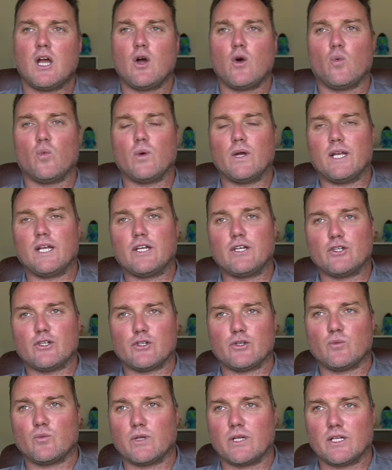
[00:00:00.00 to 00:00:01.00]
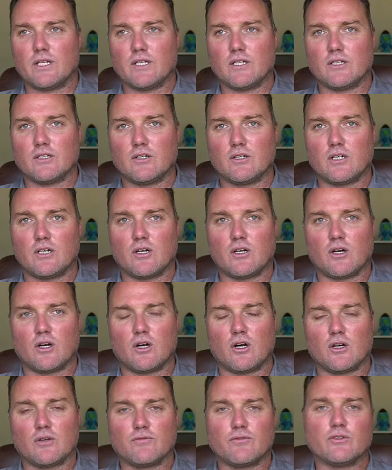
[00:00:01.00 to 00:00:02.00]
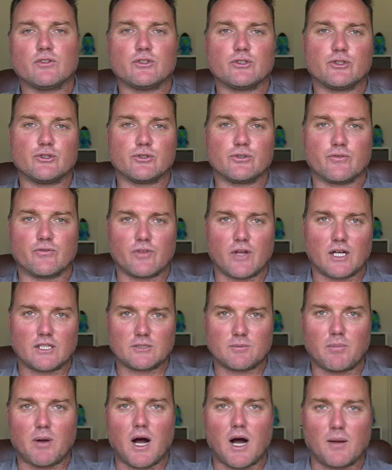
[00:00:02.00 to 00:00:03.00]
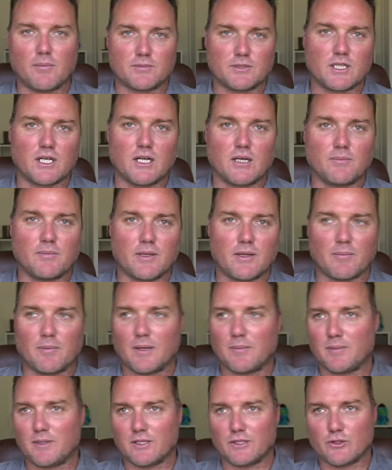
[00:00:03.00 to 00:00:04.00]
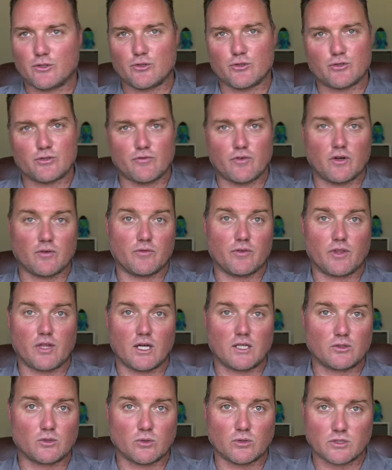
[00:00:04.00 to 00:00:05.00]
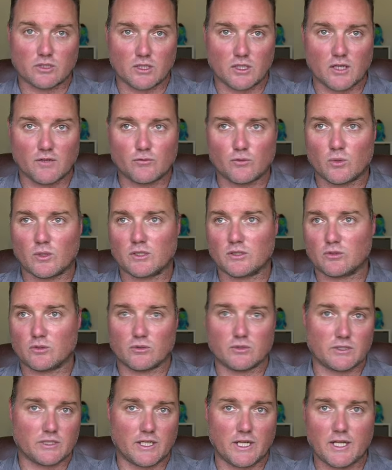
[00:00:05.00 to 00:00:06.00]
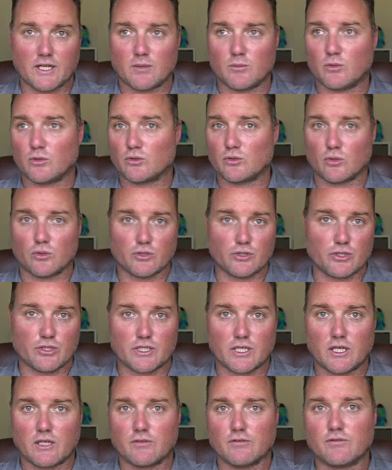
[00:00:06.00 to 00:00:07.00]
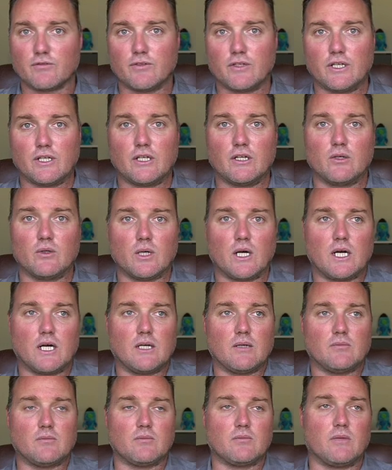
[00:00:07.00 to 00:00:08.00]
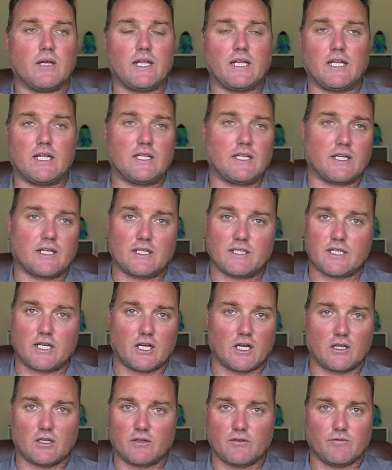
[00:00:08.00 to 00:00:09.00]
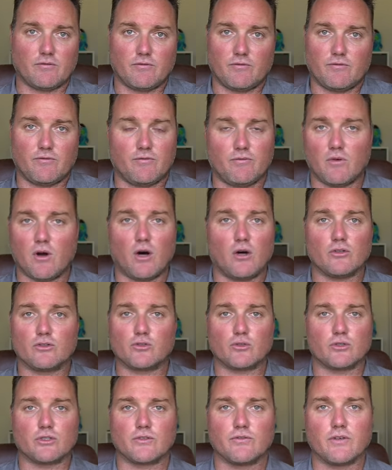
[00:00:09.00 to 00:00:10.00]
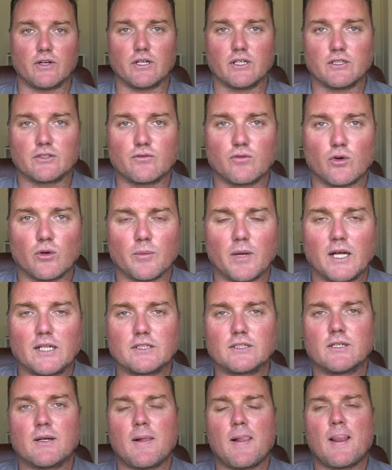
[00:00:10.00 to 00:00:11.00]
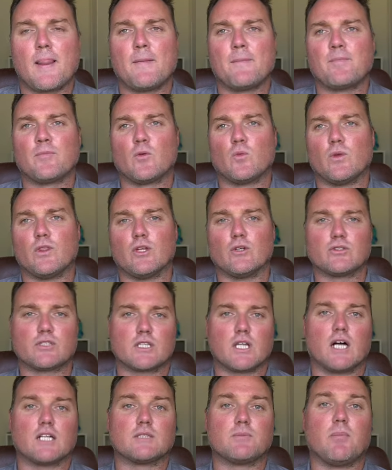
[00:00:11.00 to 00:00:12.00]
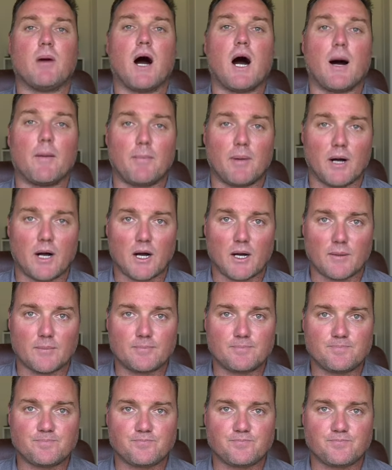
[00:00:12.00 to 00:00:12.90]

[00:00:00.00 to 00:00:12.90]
when in, when a harmful intrusive thoughts pops up and it might be an intrusive harmful thought towards a loved one towards an animal towards yourself you know um, and, and it can take on a, all sorts of various formats when those thoughts pop up